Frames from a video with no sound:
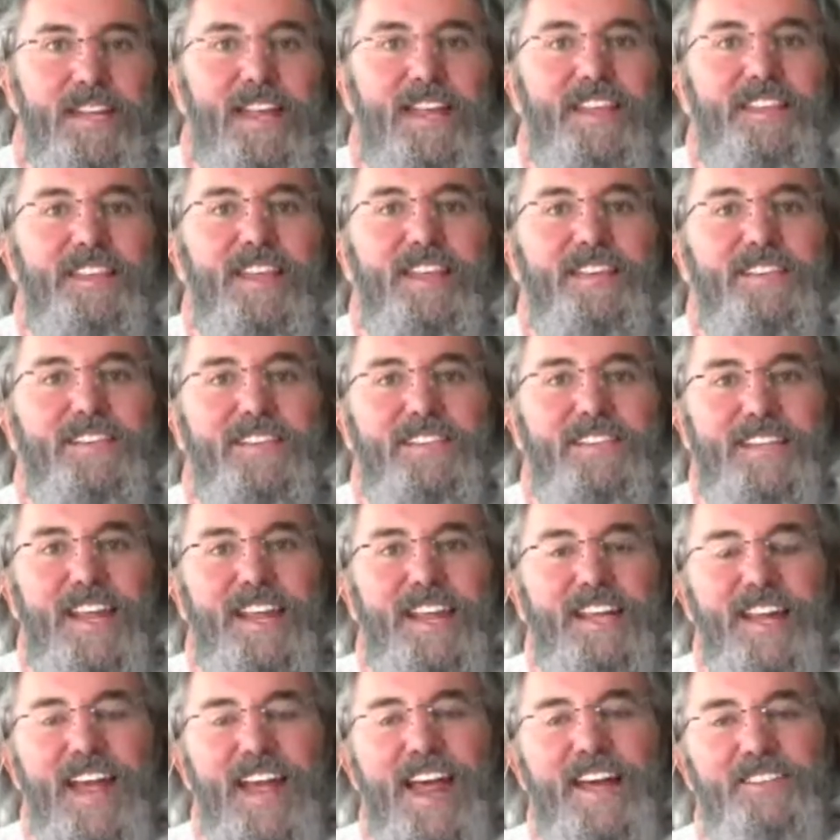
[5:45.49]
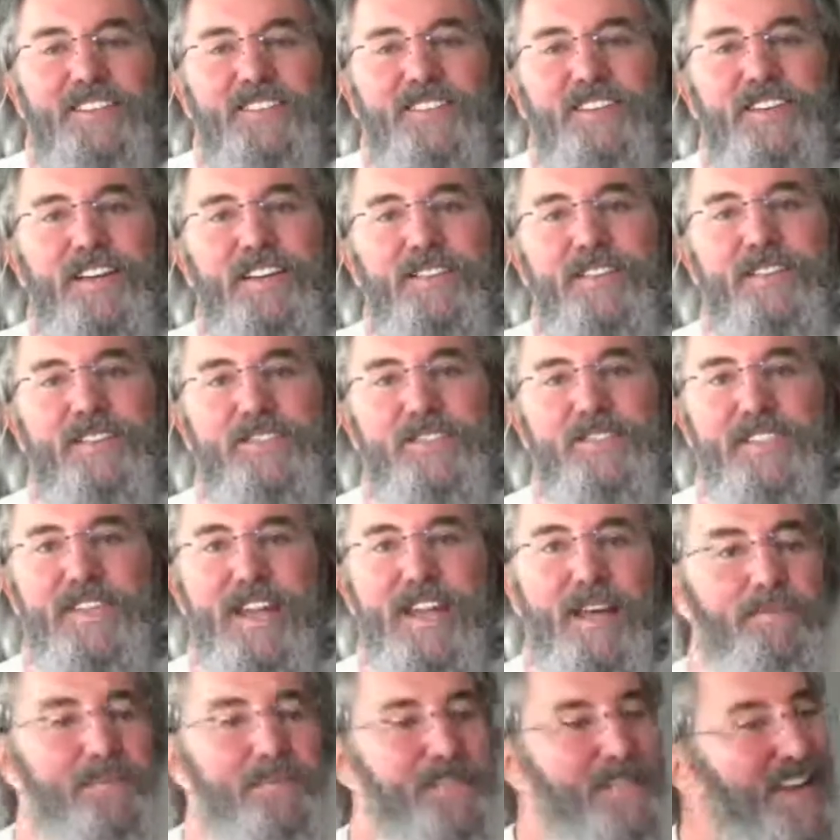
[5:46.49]
and then to take action on those
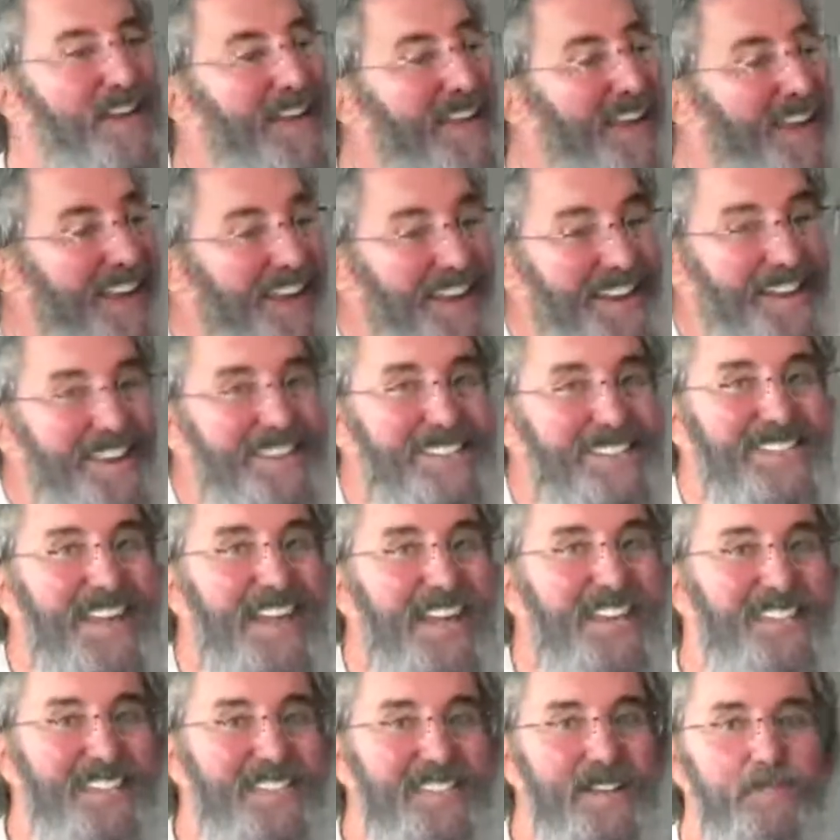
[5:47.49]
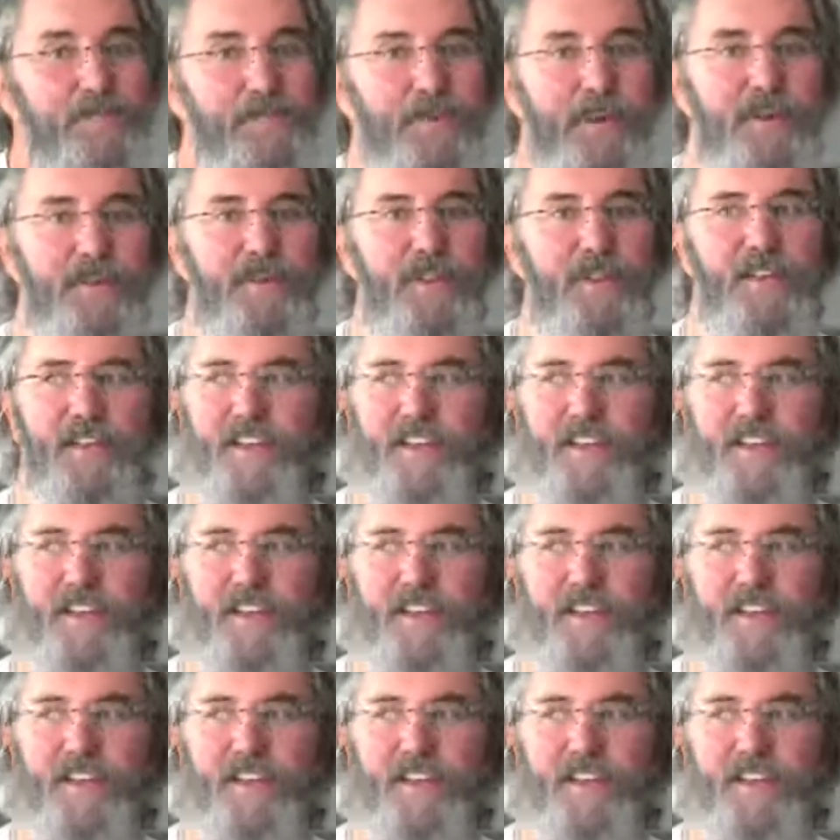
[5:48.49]
steps. It is that simple.